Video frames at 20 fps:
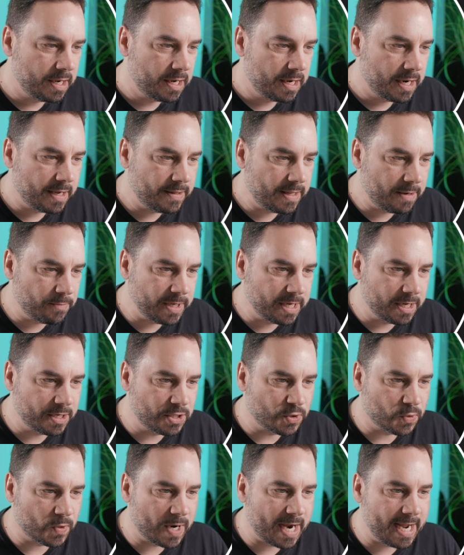And then we can
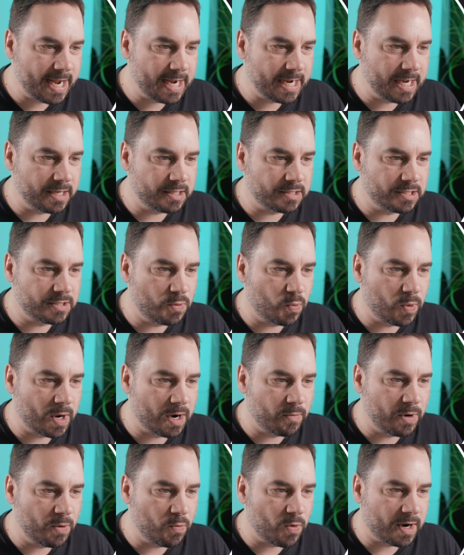drag it to
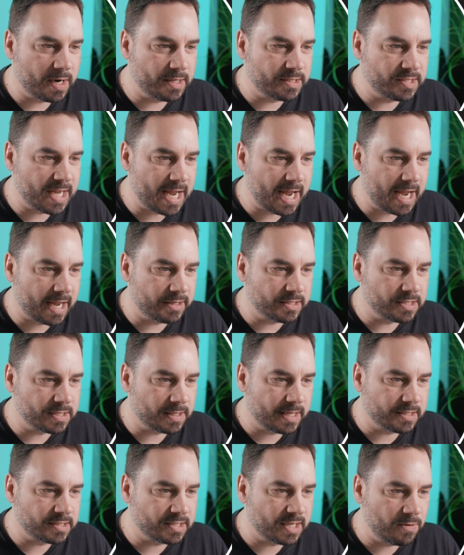where we want it to end. So
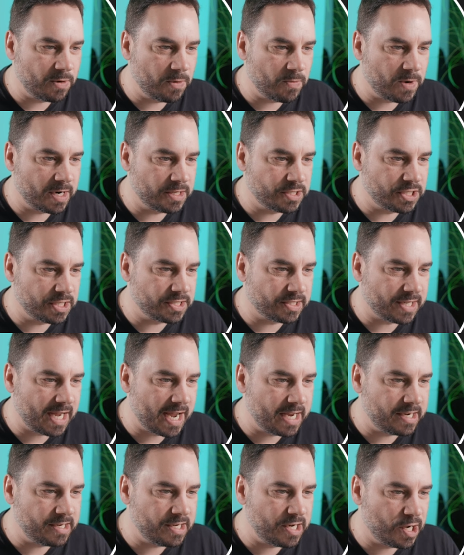let's say we want to just
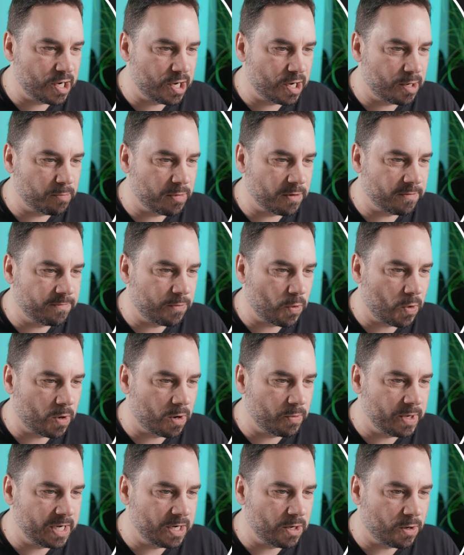end here
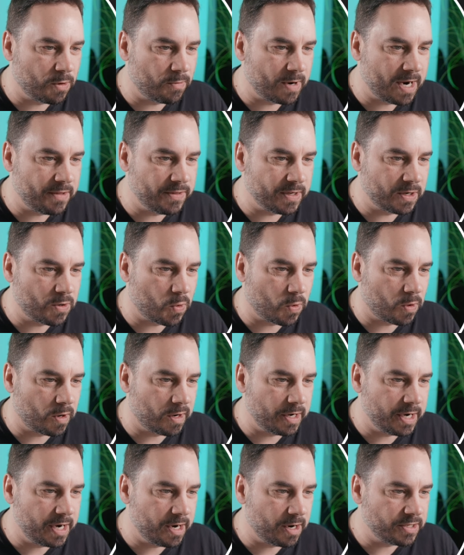before we go around the
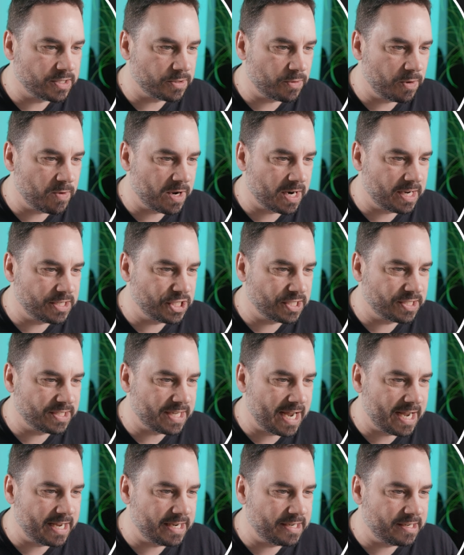corner here. So we want to
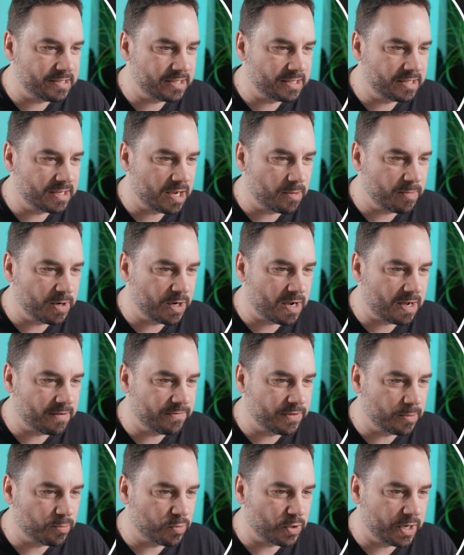just end coming
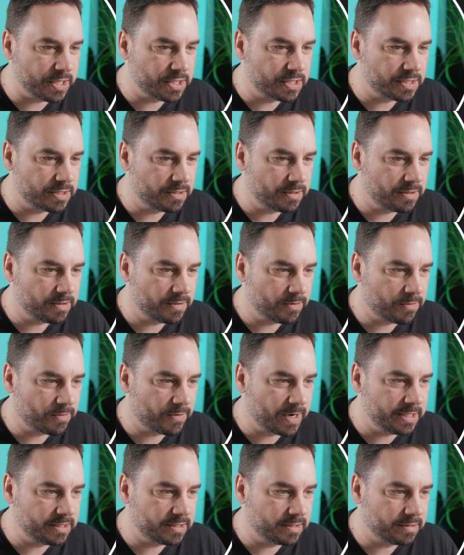off the bridge
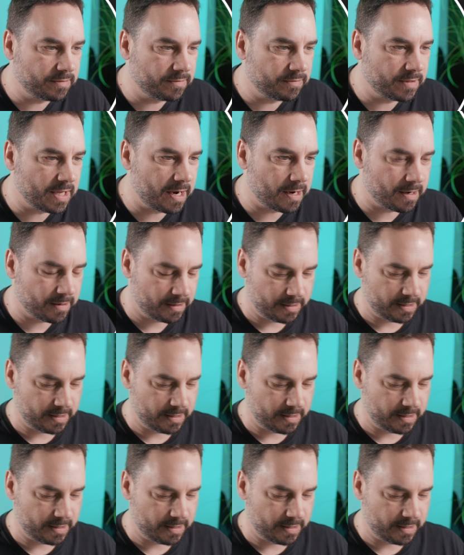right there.